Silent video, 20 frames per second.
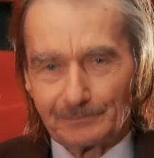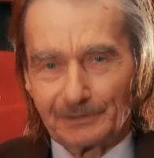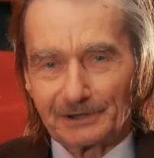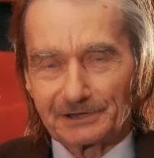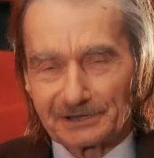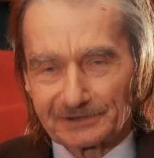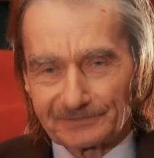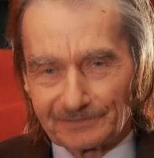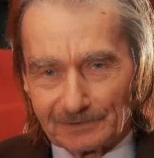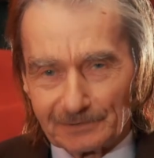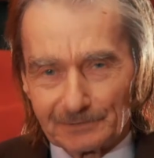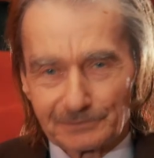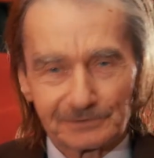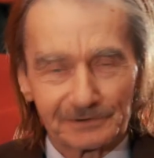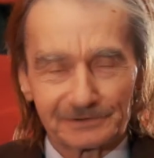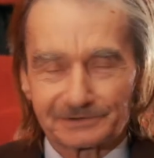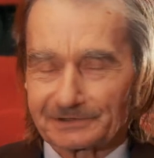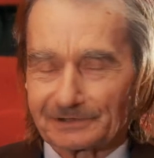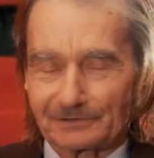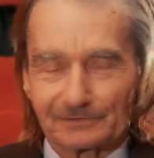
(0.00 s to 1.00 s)
British films
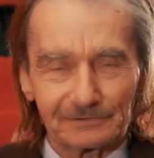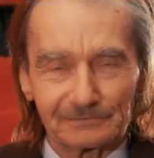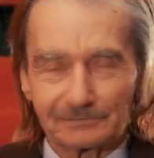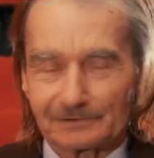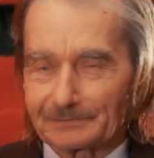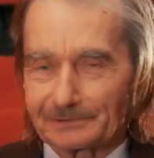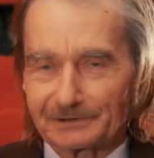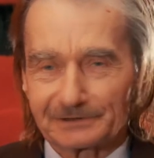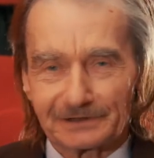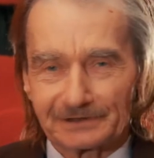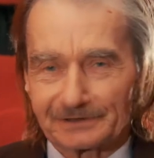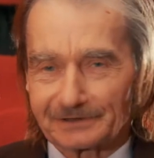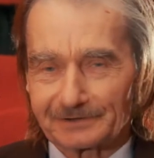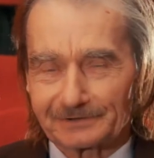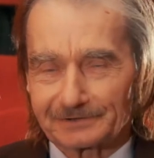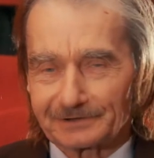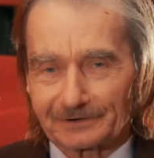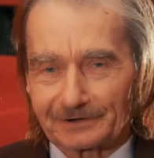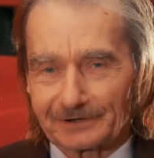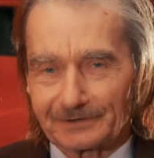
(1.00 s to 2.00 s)
were total rubbish,
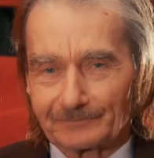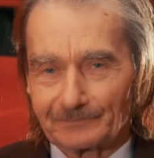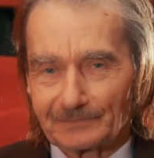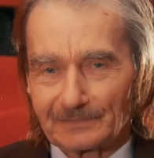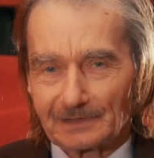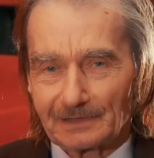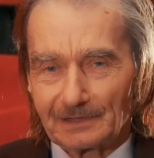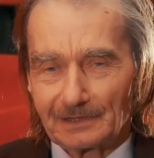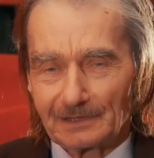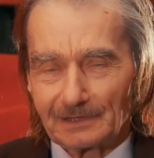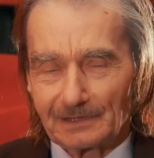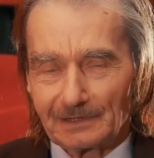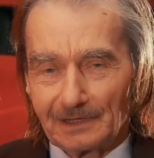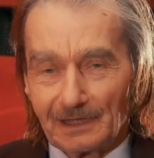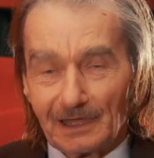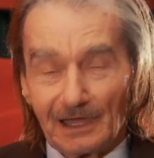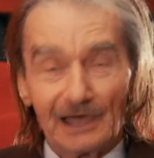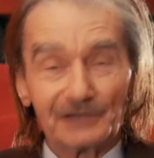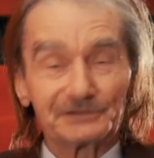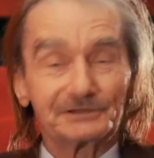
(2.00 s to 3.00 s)
shocking.
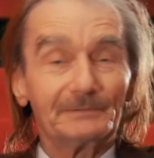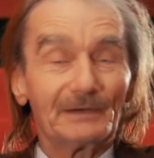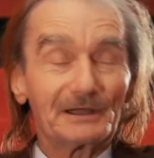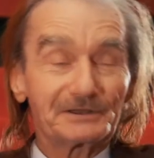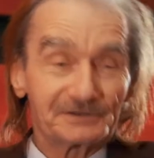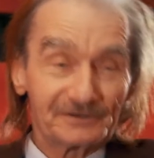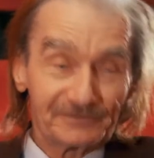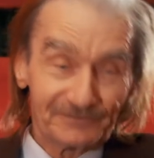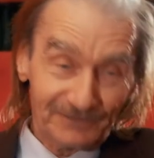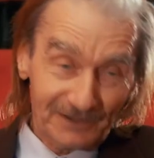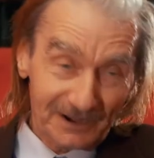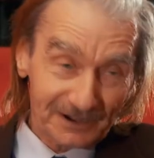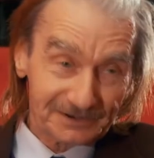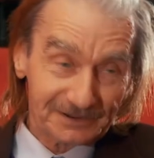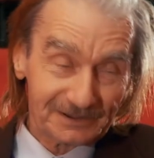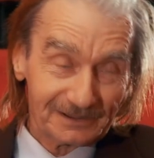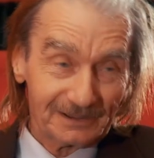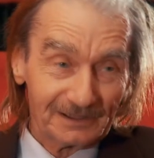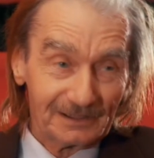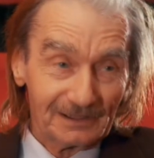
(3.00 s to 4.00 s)
As a matter of
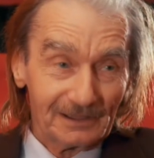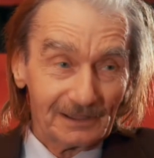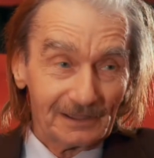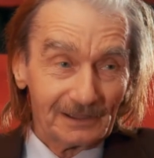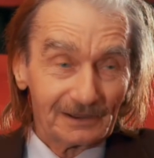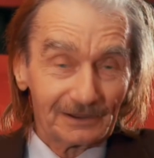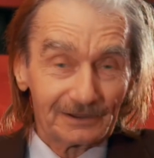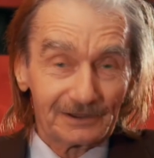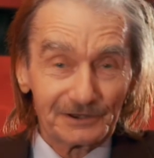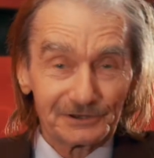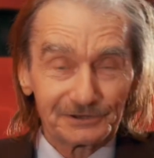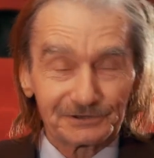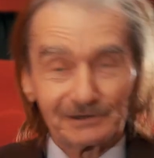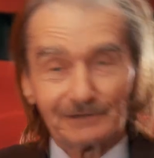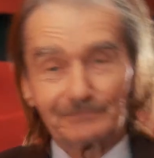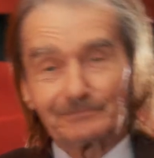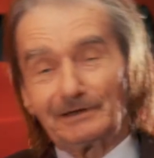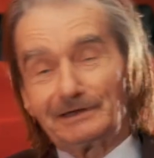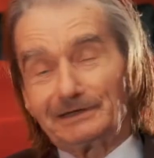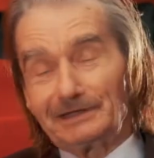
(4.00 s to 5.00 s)
fact,
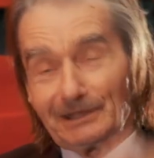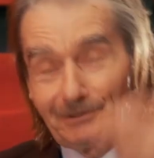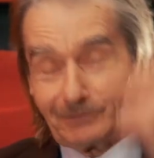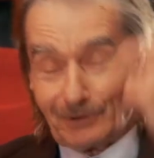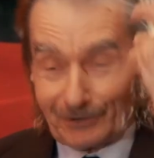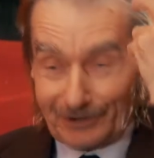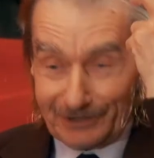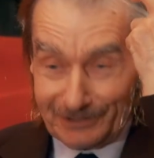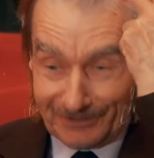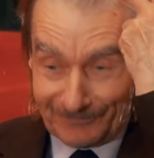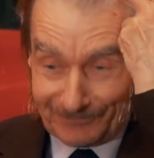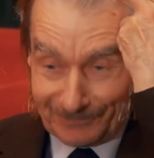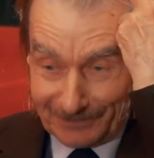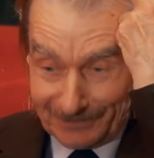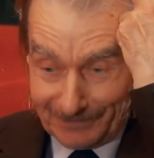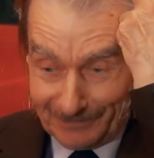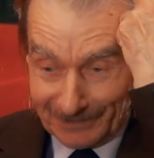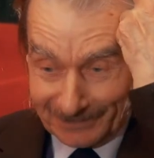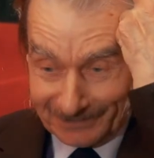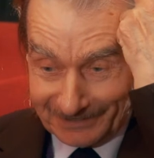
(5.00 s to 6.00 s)
considering you are in the
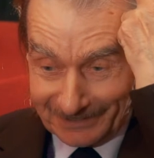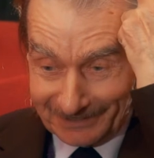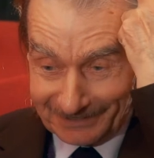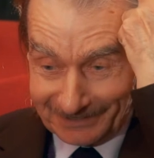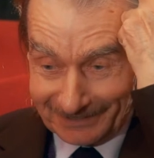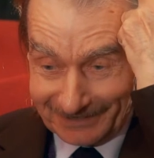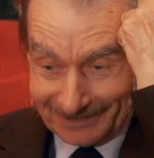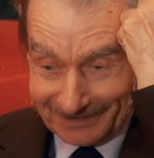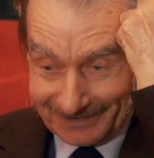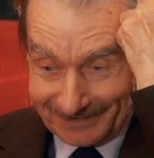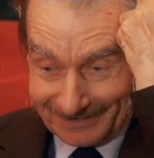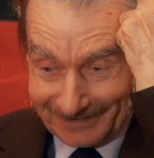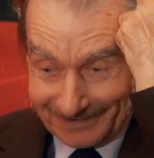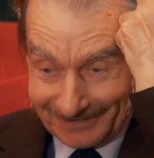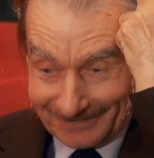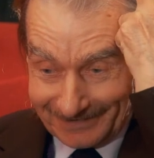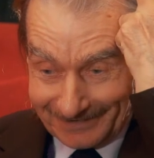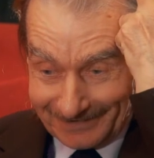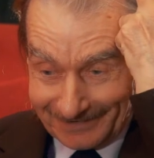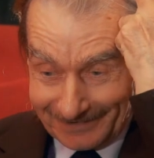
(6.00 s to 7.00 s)
film business,
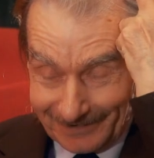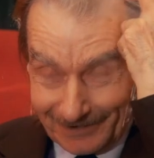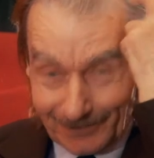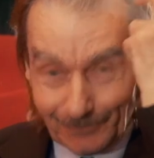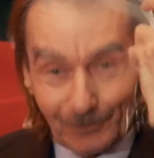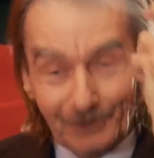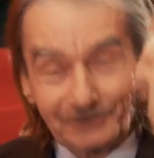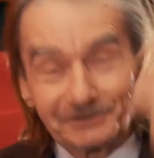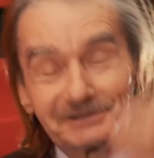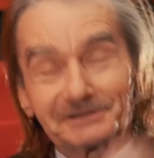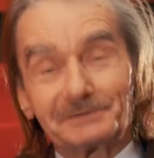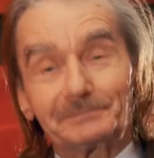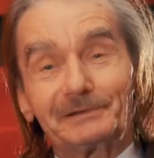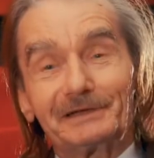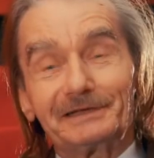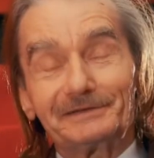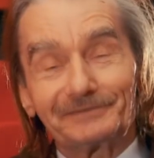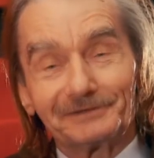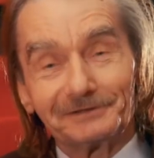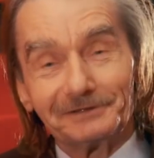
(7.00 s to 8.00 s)
what is a
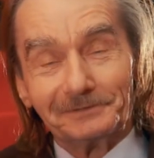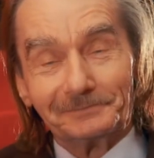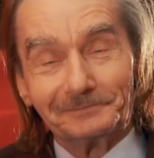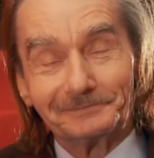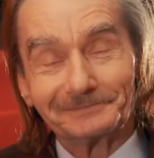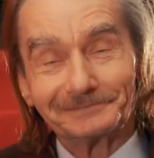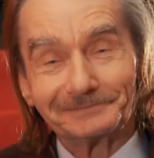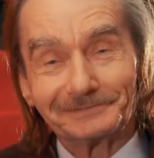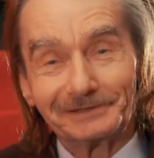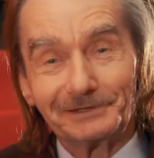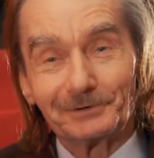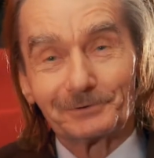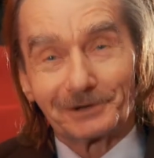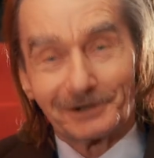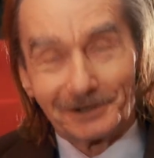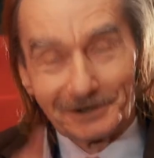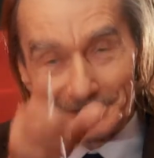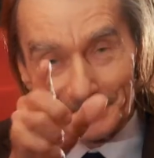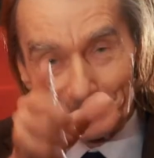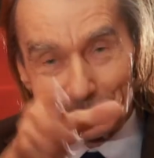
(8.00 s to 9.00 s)
B film? You
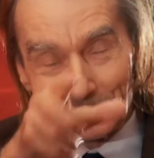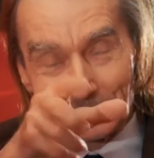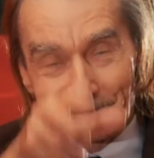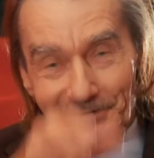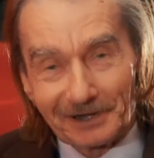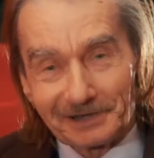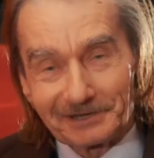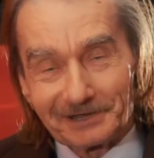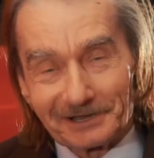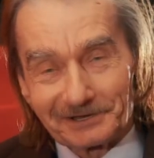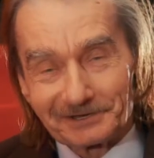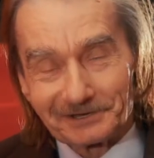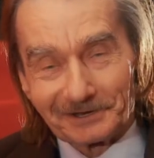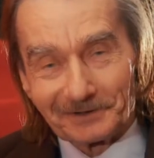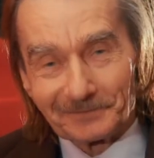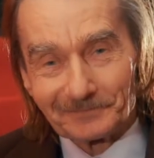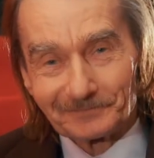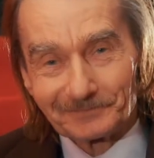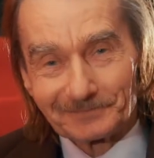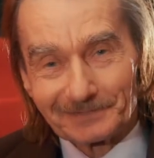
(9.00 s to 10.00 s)
can't give me the correct answer.
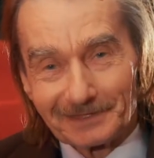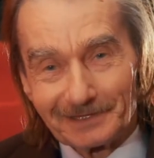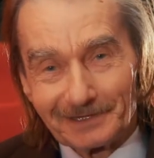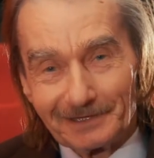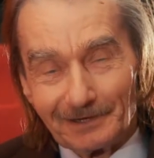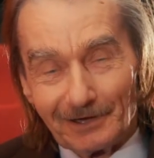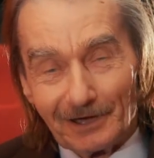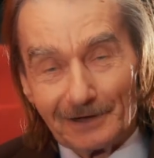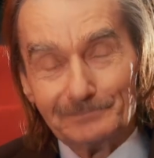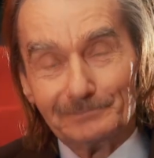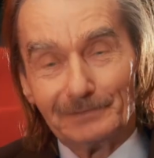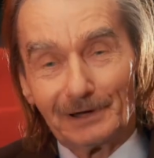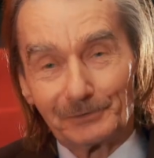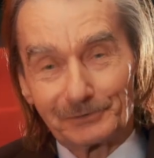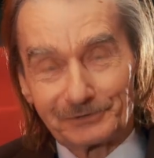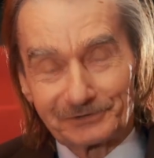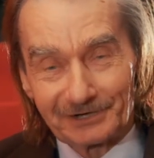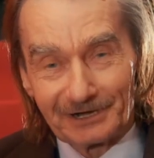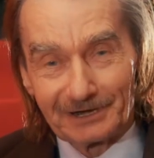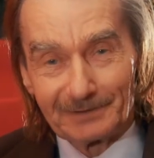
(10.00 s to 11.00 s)
No. And
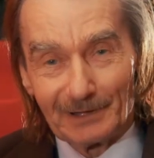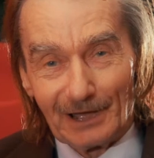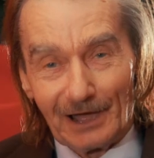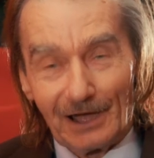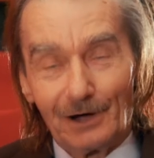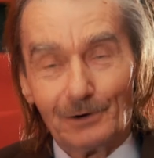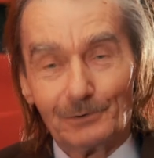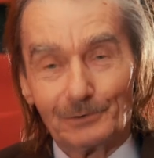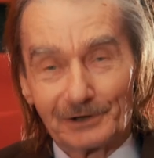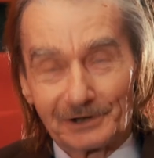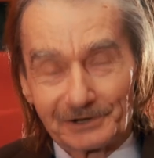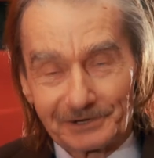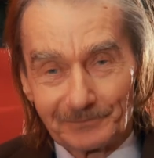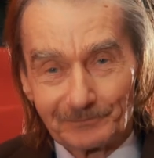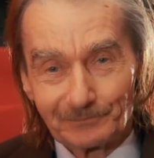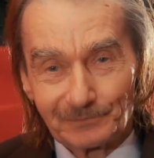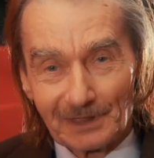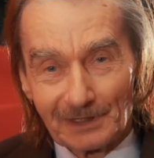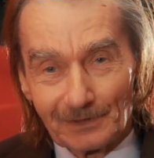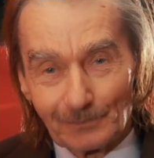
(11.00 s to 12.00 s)
most cinema owners
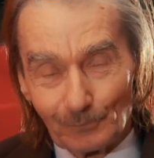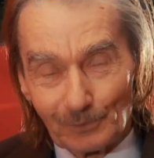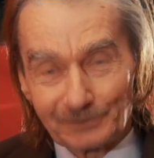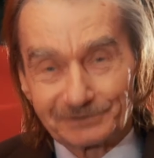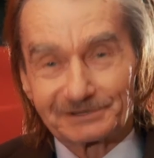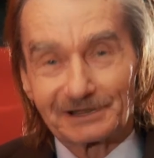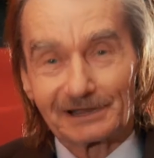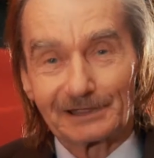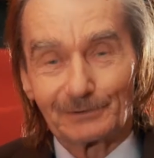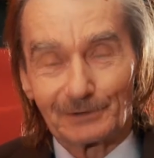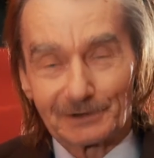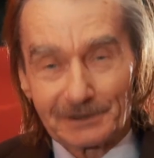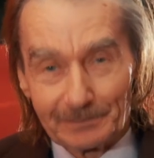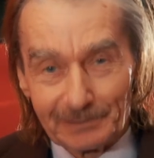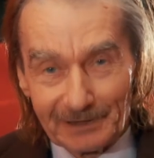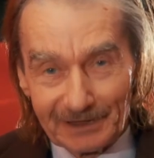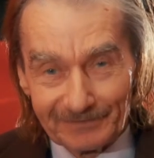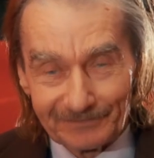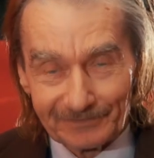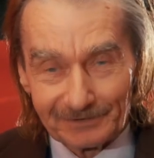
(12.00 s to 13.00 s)
would tell you what a
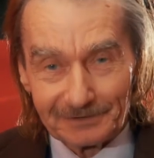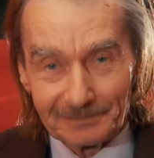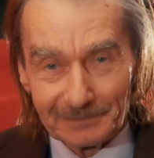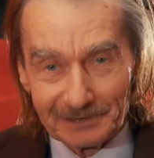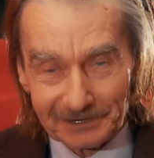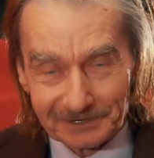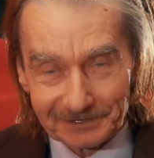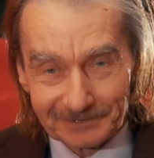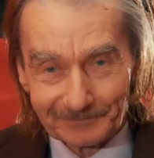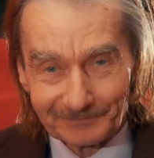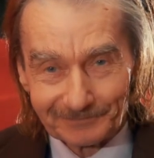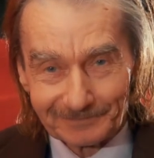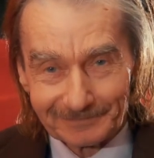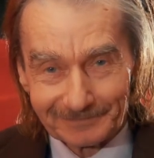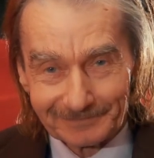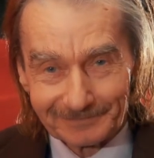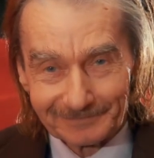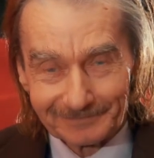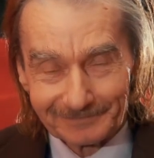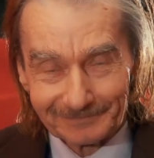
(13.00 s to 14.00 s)
B film is.
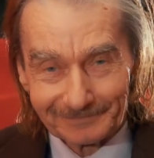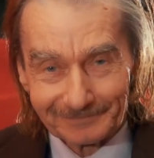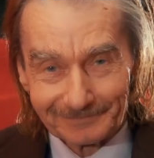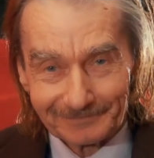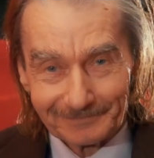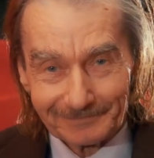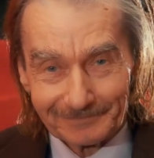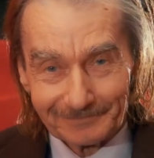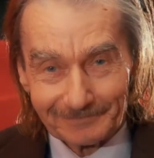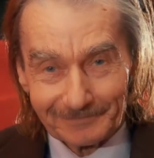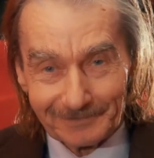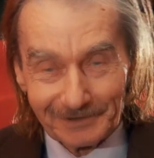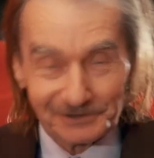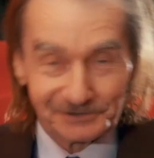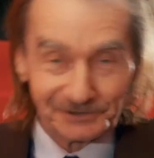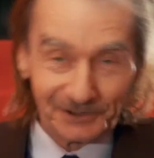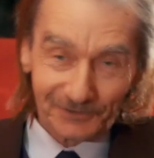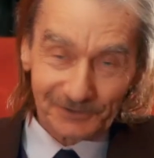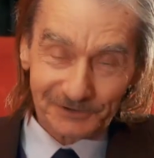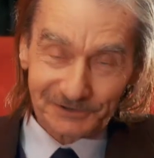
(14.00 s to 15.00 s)

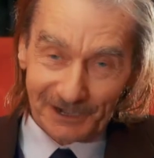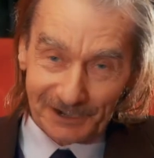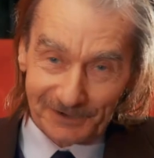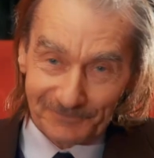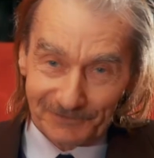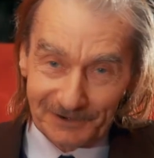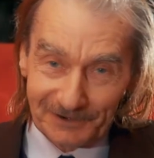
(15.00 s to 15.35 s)
It's not the second